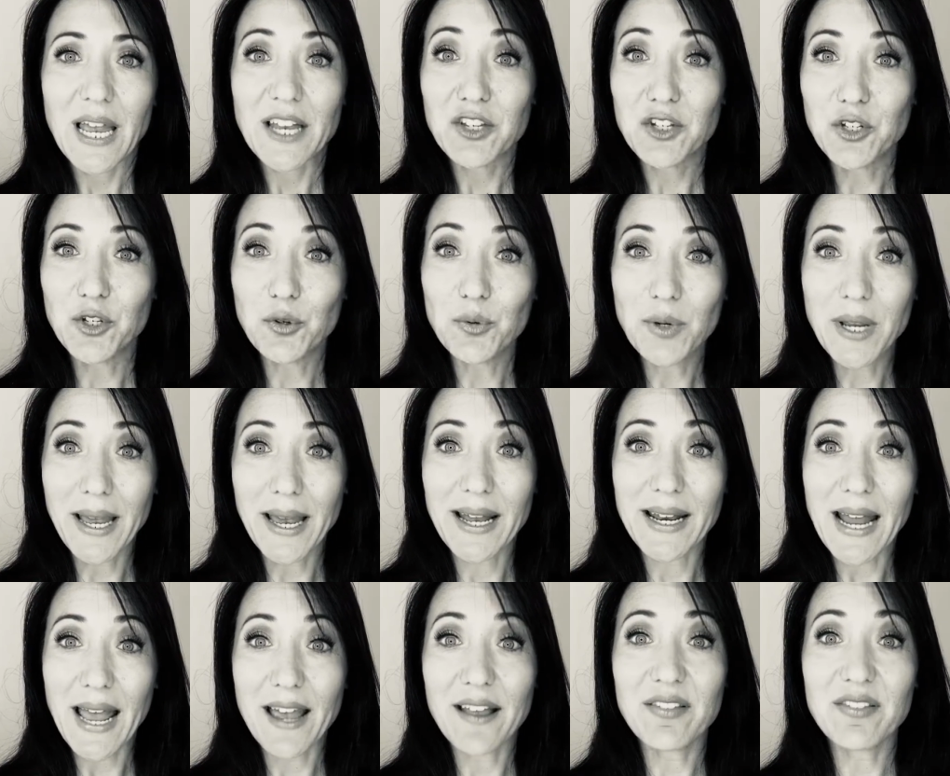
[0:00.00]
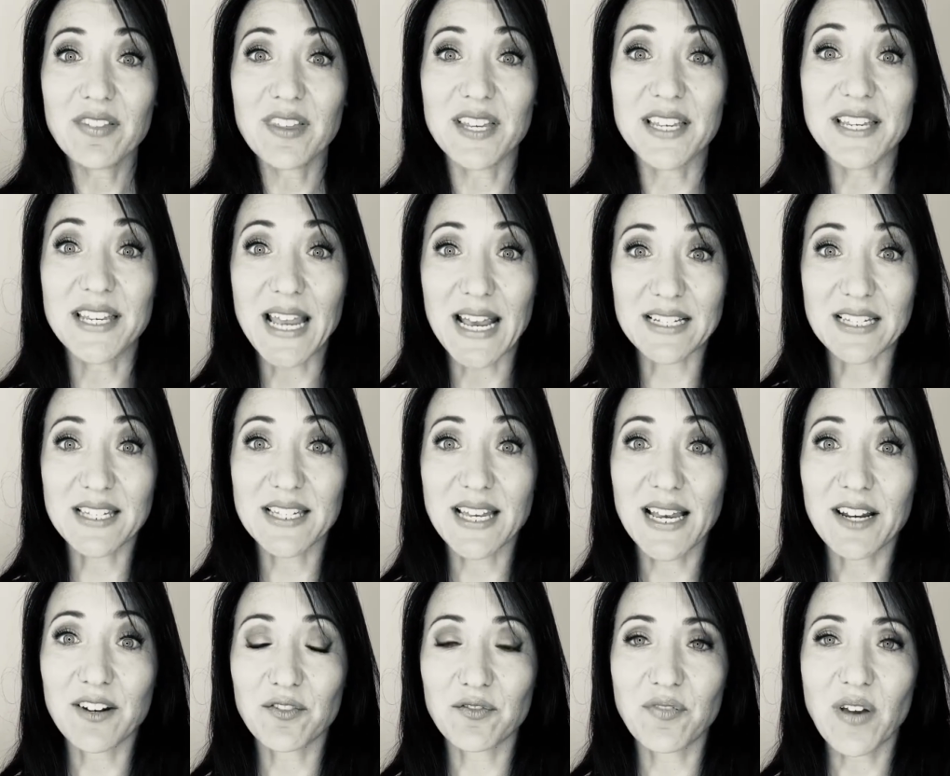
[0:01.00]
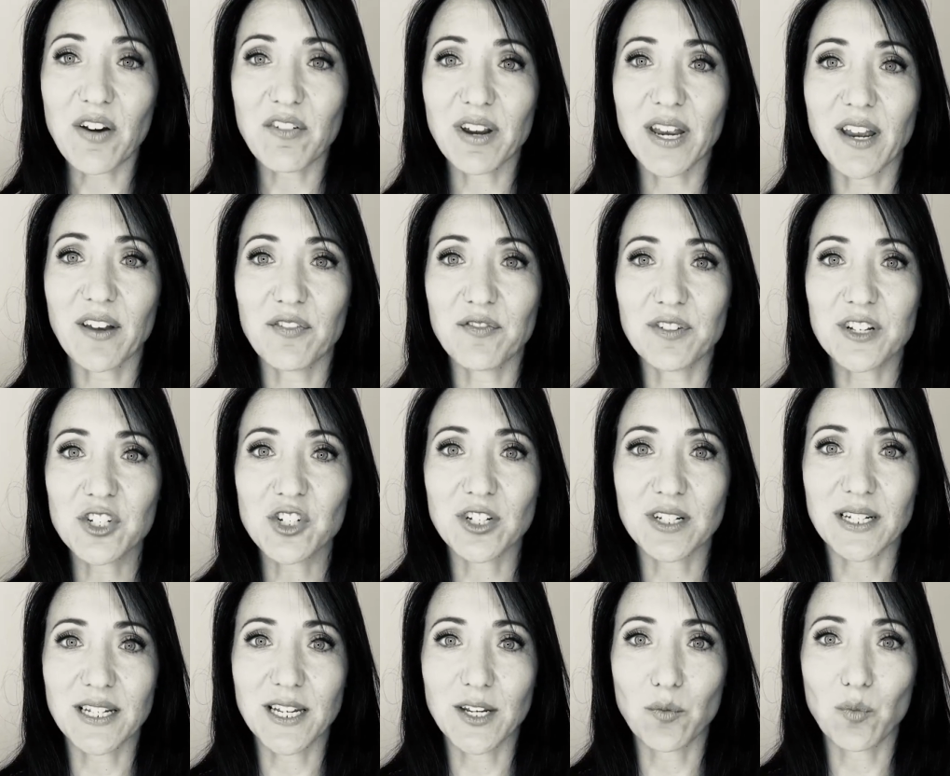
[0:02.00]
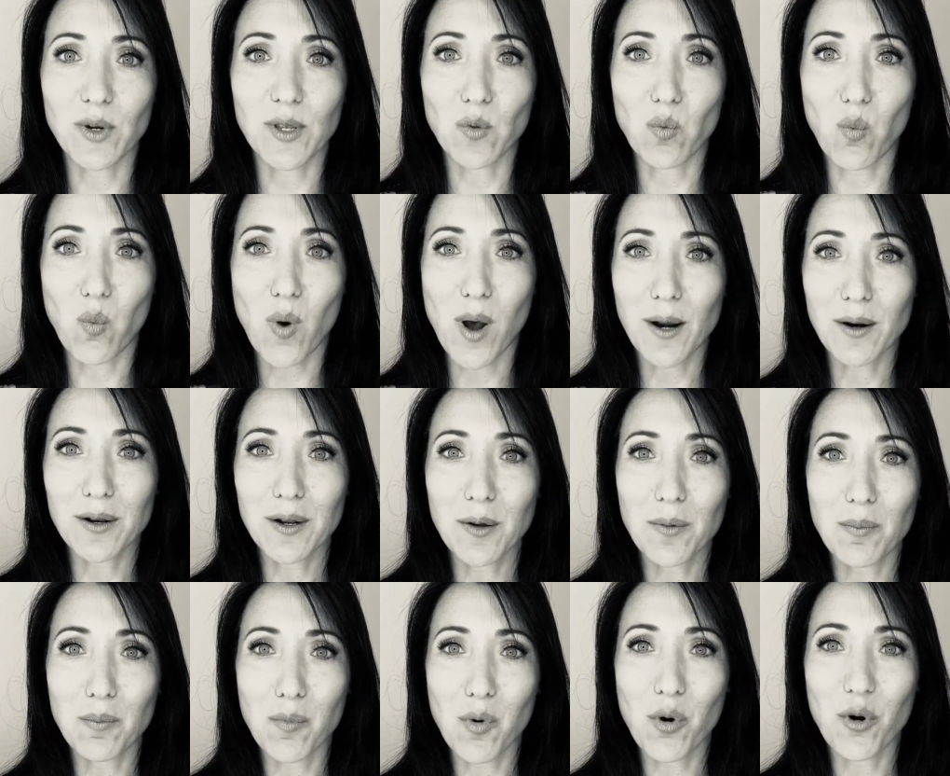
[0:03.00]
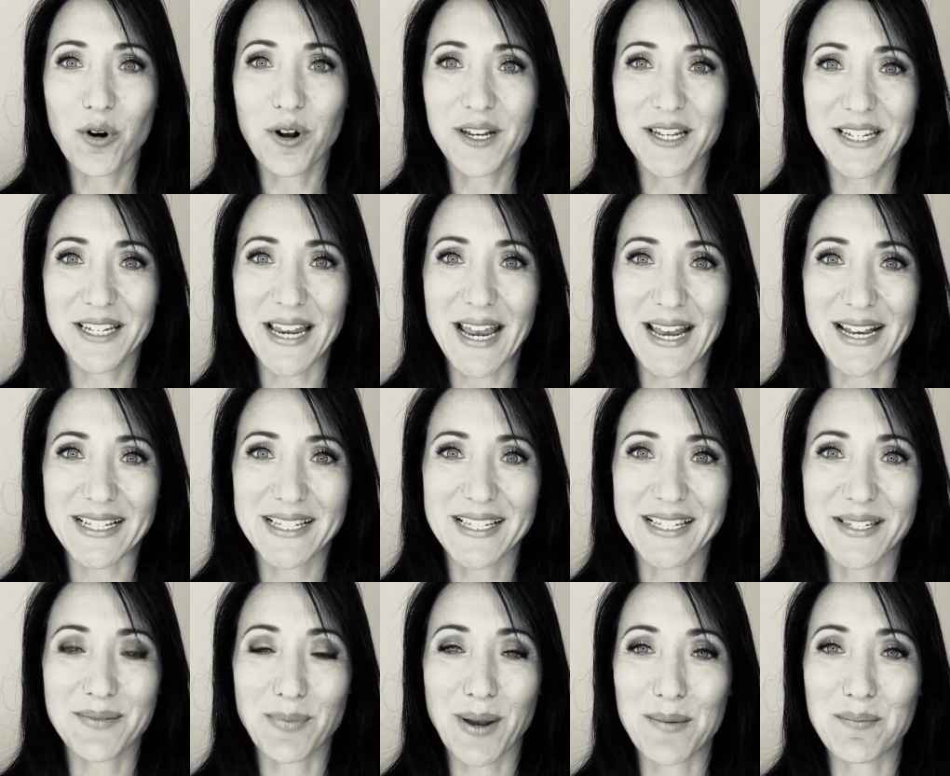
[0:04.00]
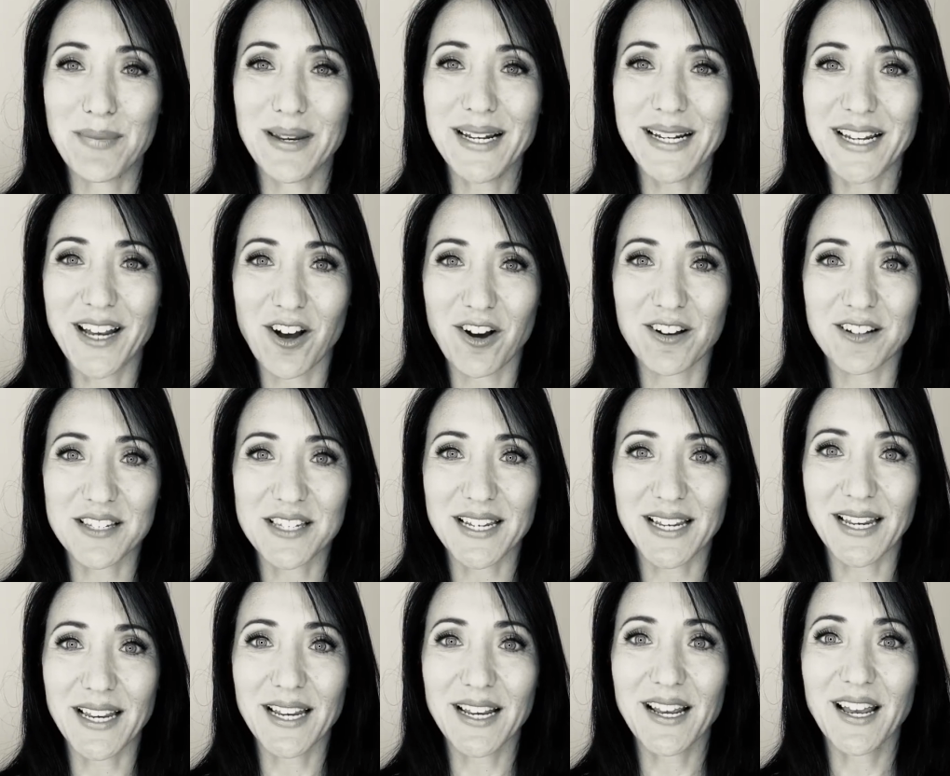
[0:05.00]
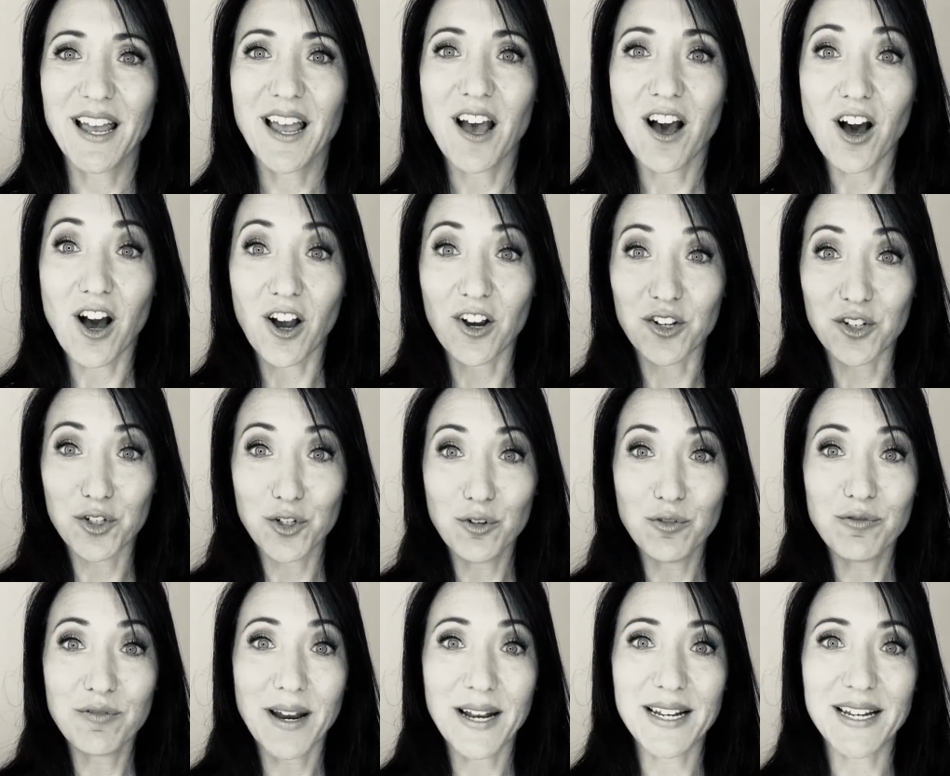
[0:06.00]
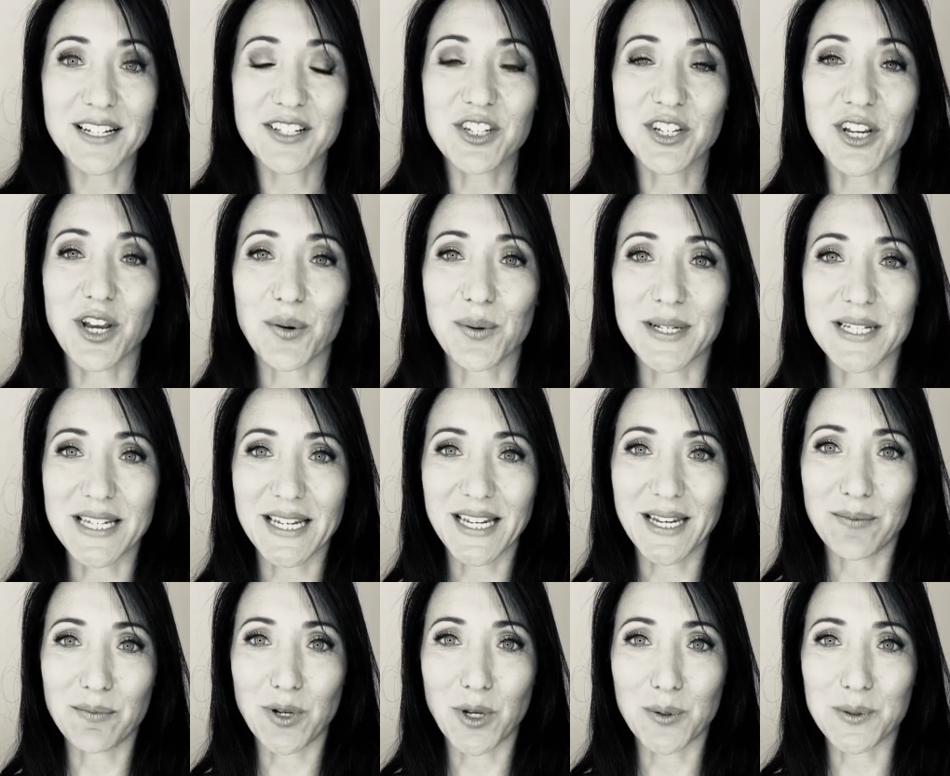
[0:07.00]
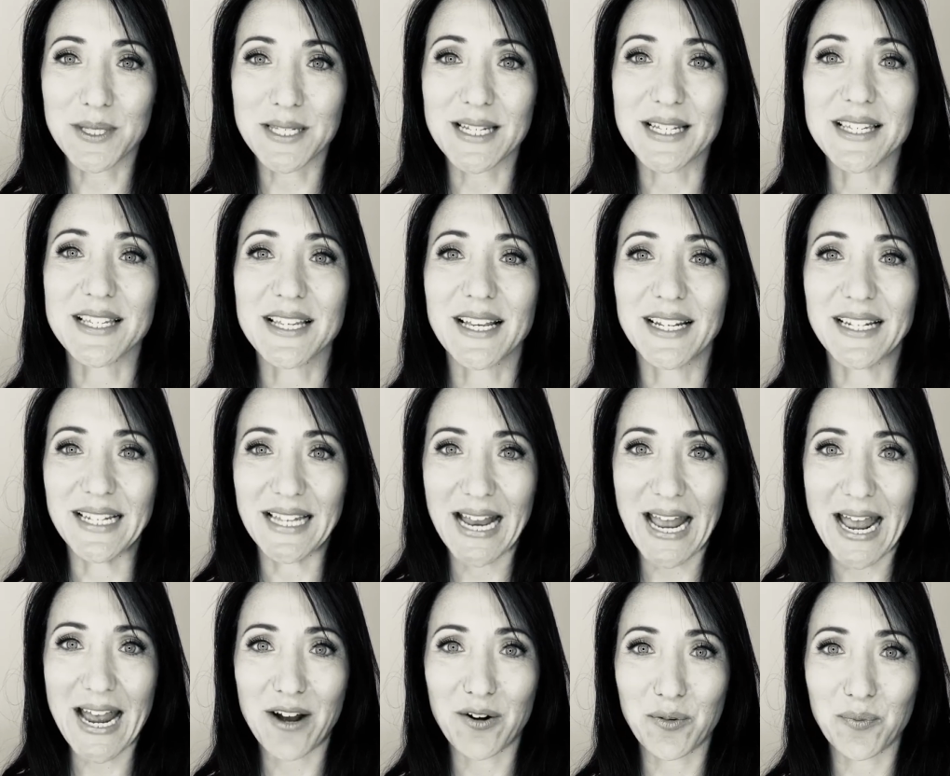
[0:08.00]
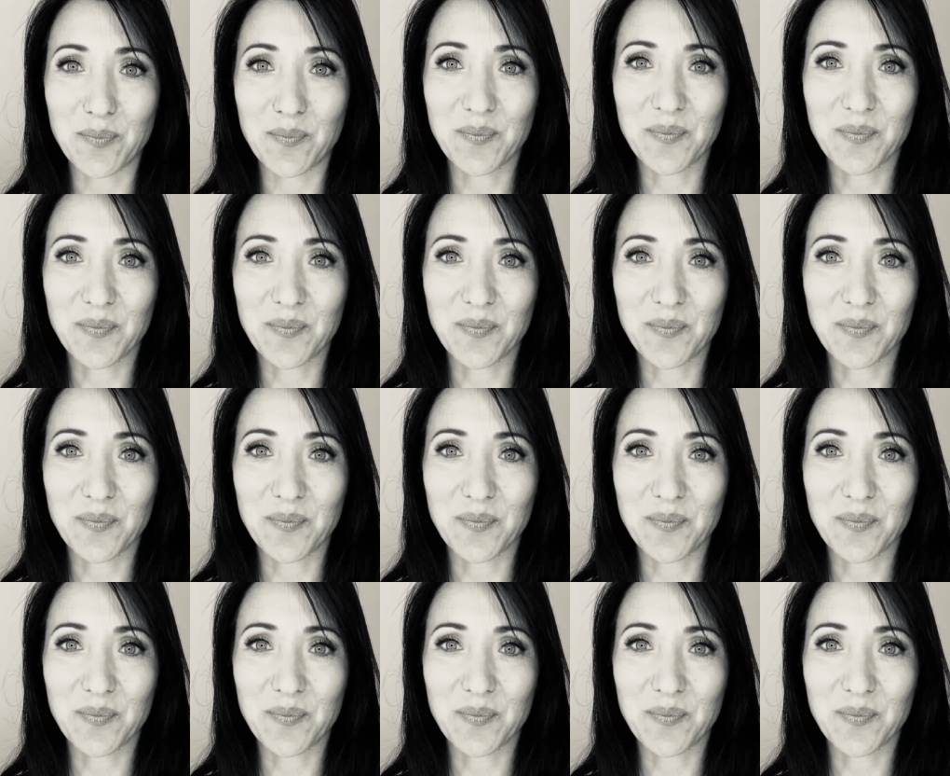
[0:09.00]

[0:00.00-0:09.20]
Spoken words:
You can end the yes set very efficiently with one more yes by merely asking, are you ready to go into hypnosis now?